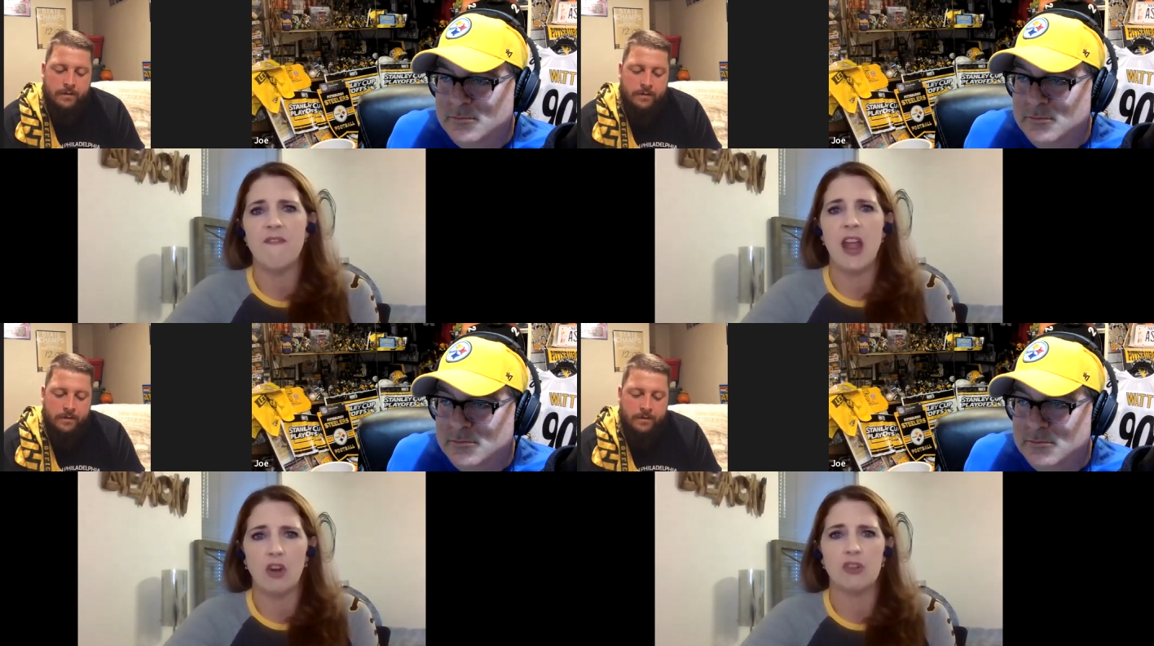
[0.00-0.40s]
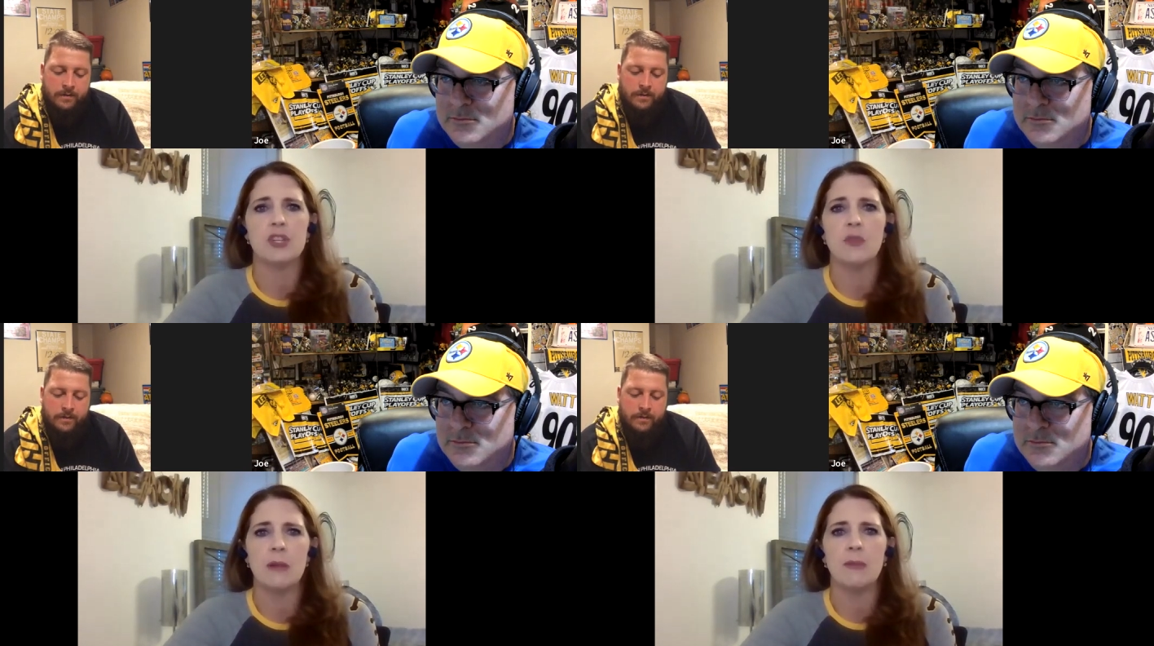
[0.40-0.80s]
Speaker 1: fair.
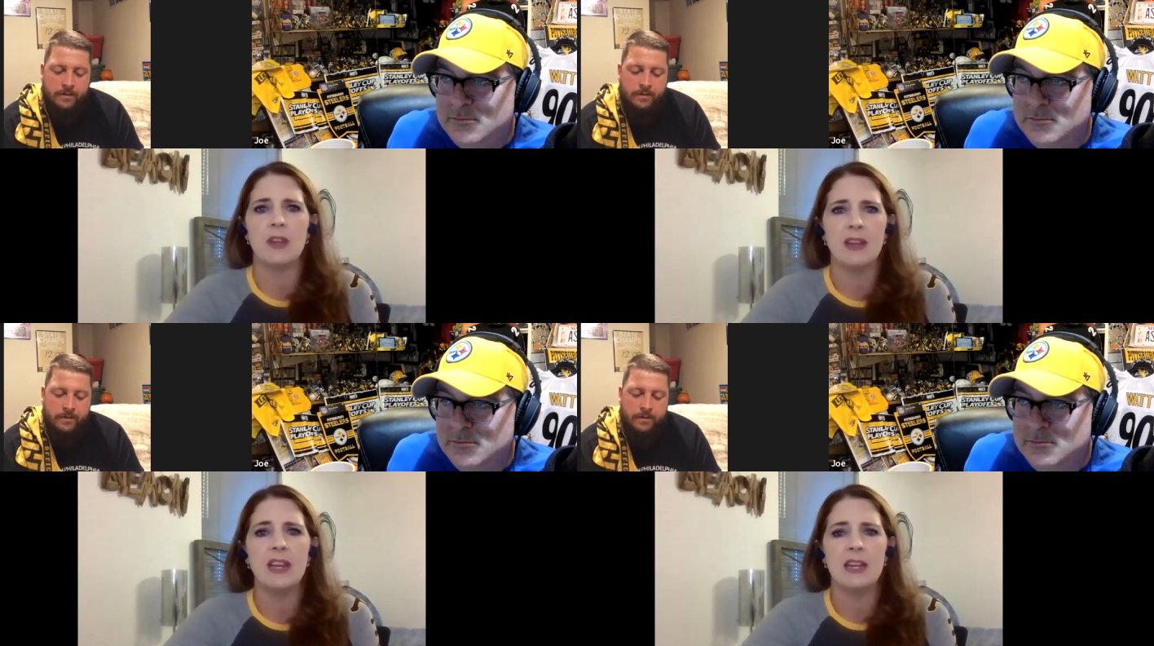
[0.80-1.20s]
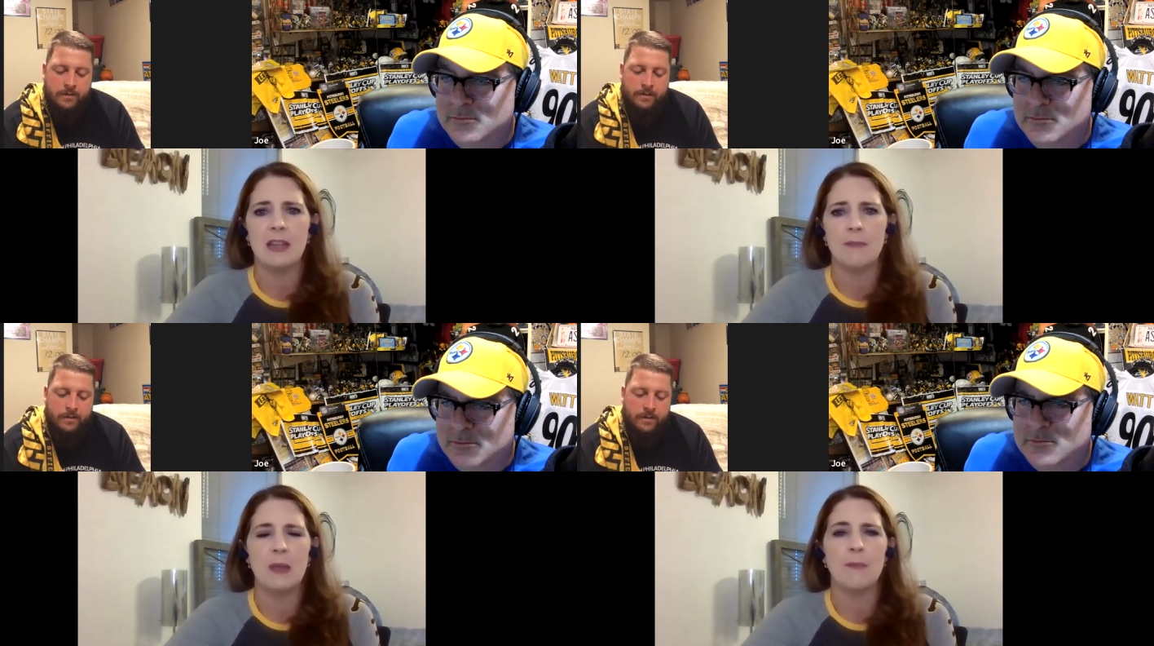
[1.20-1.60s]
Do you know what I mean? You need
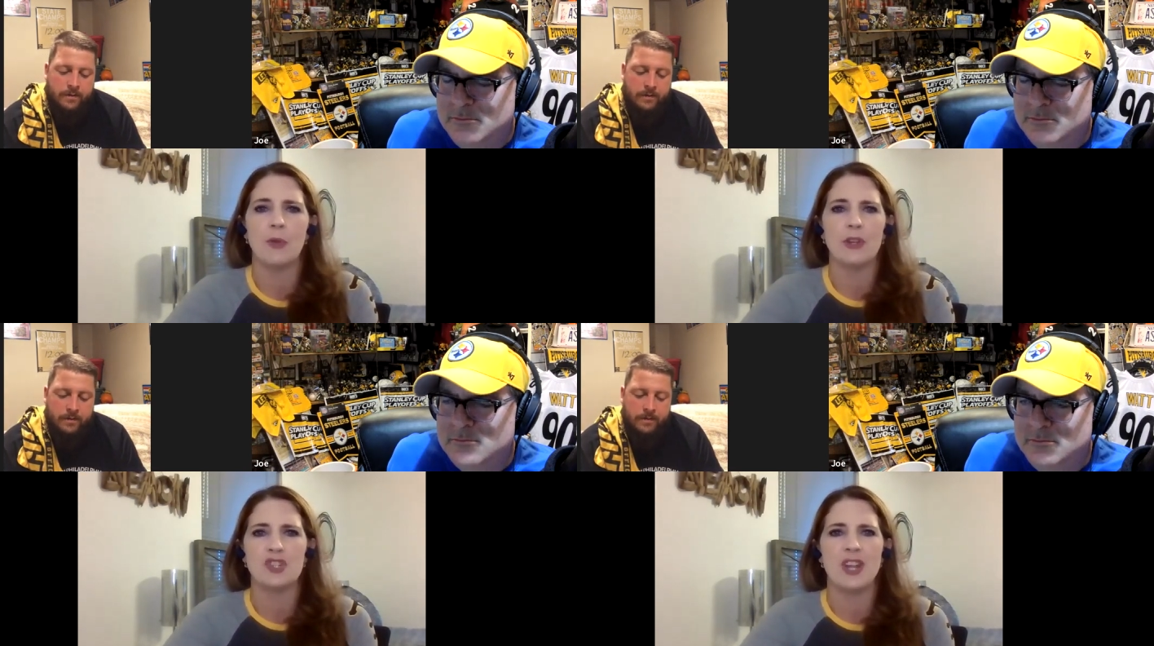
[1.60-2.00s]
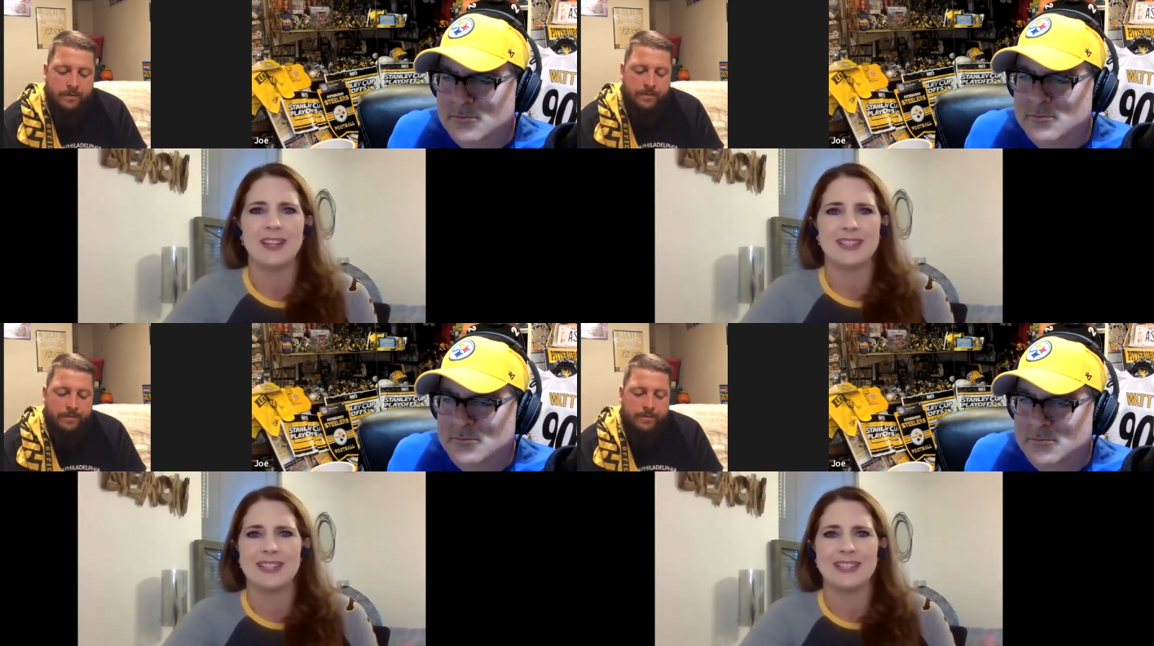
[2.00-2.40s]
to give people a
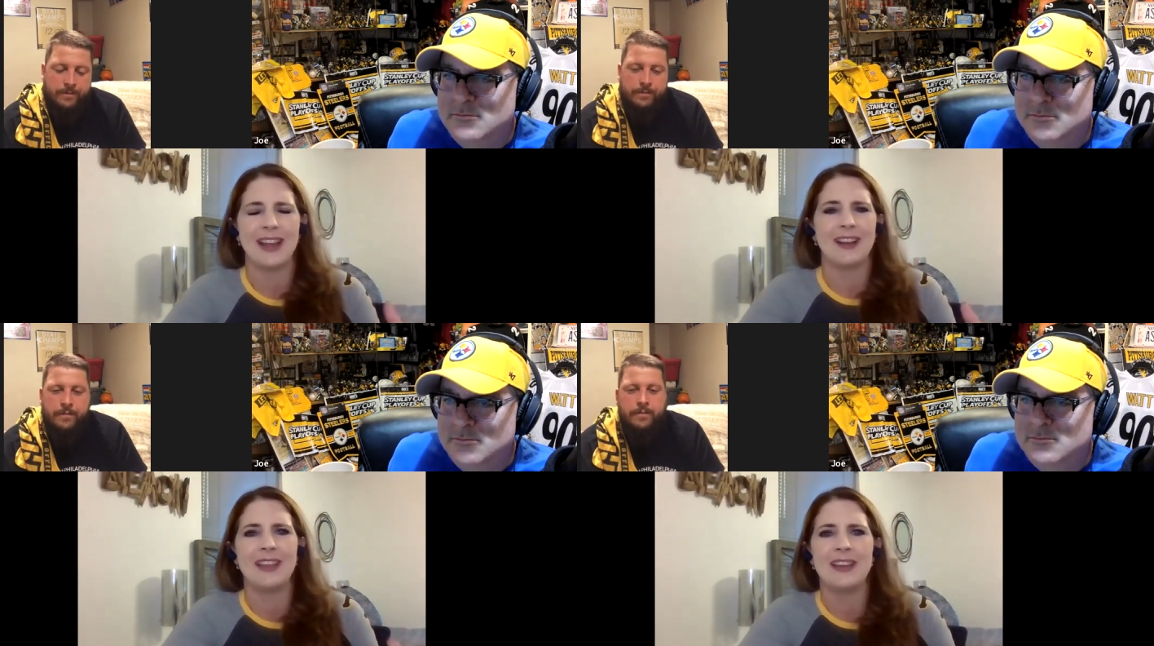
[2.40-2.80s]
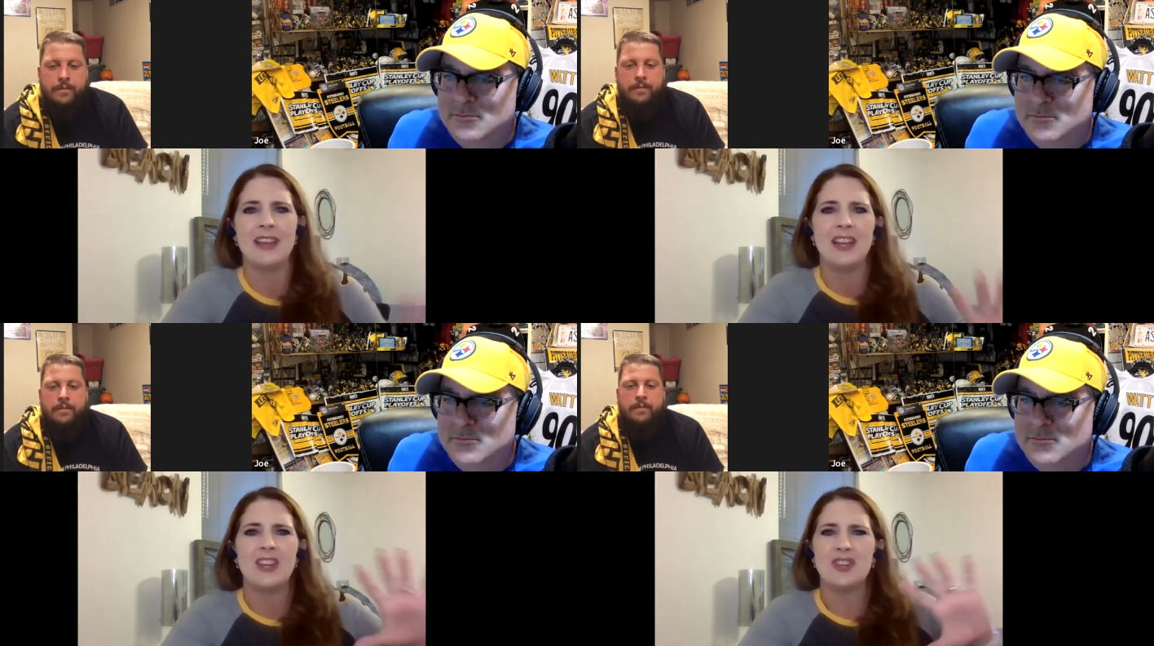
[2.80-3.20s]
chance to settle
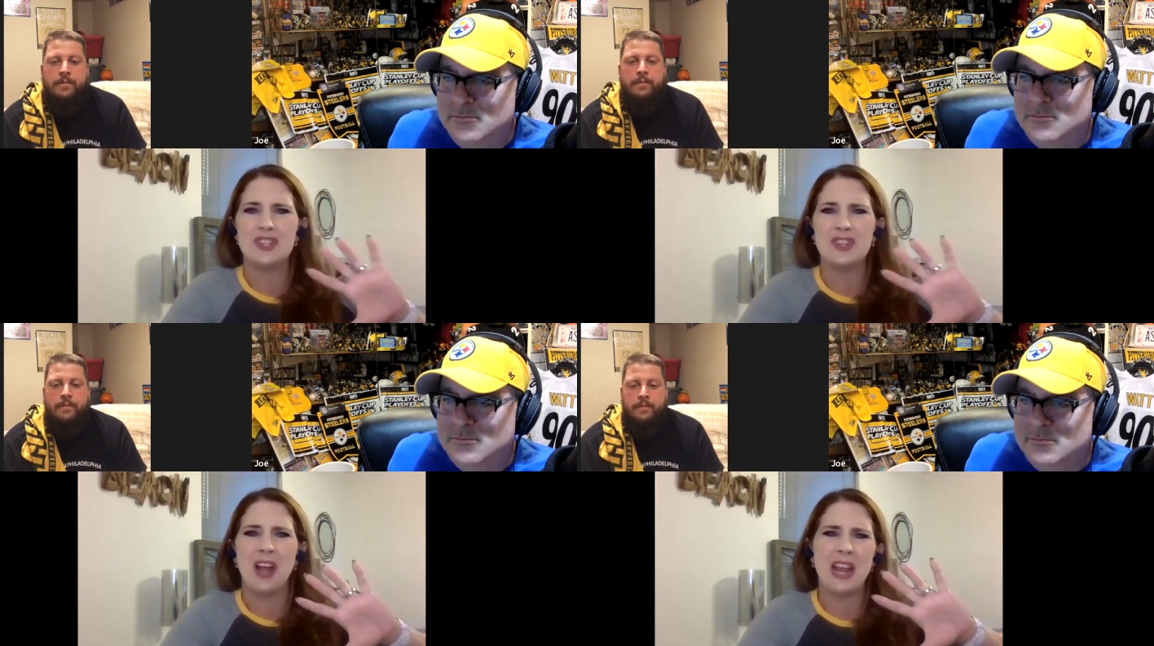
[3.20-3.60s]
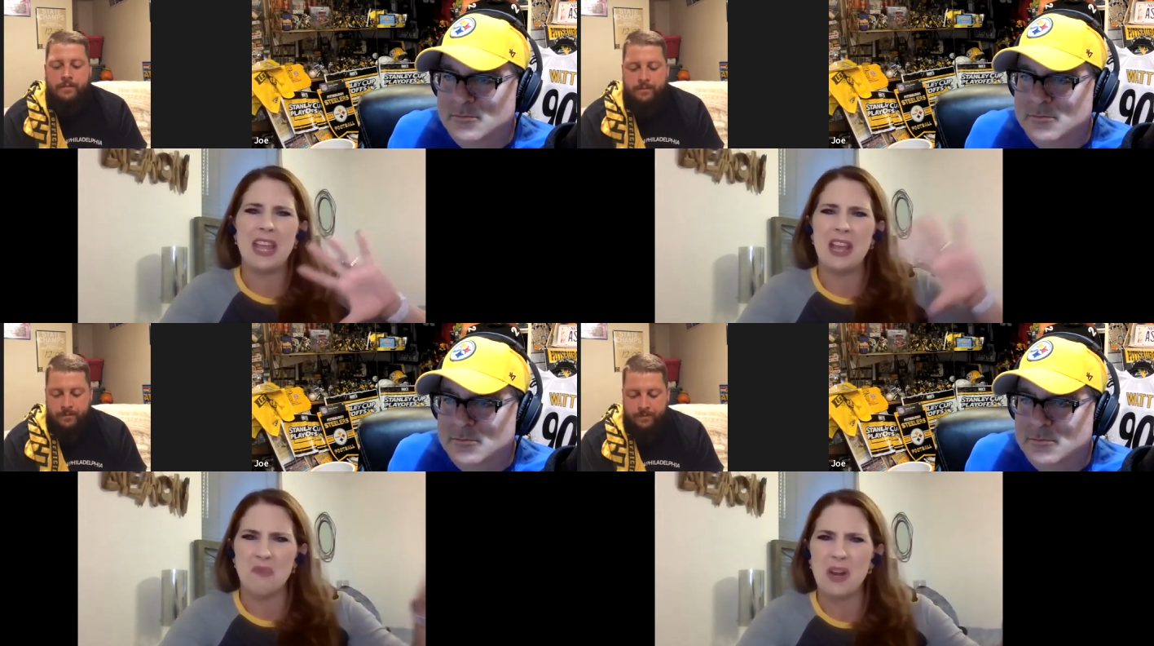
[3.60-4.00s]
in. You're still kind
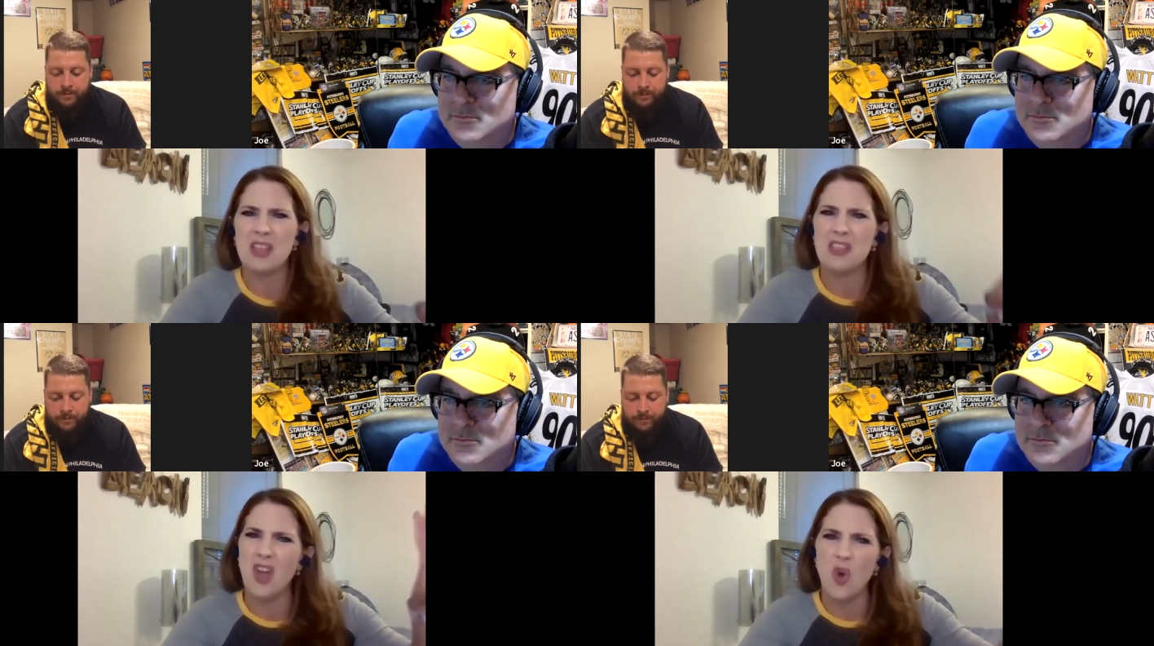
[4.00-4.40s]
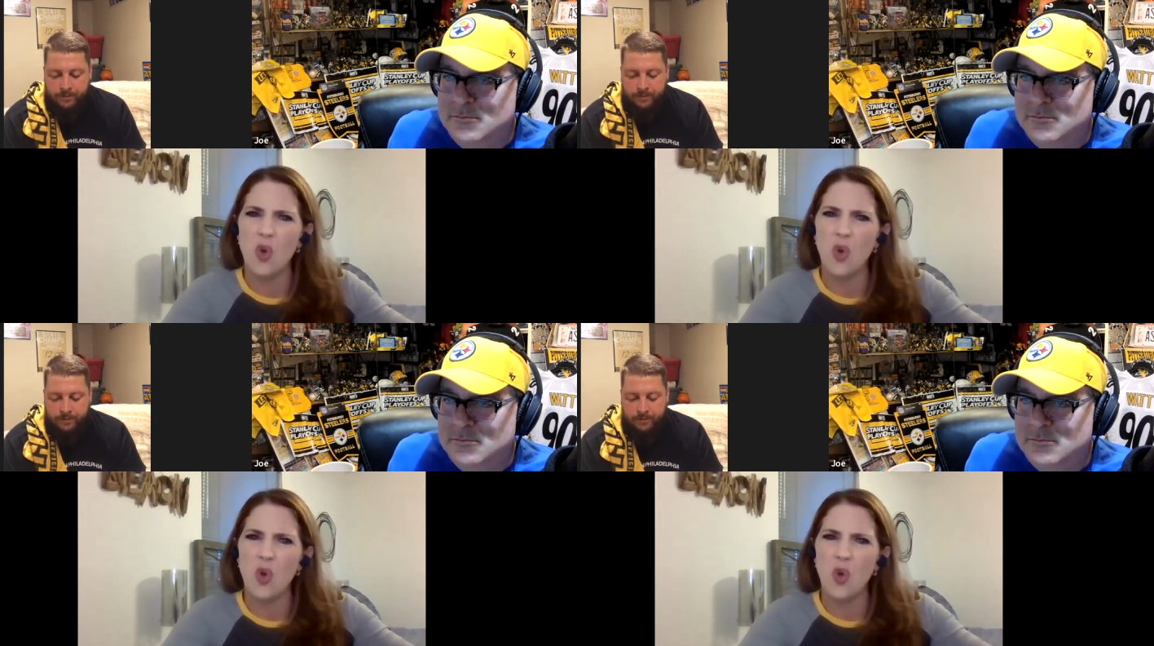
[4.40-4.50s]
of getting rid of the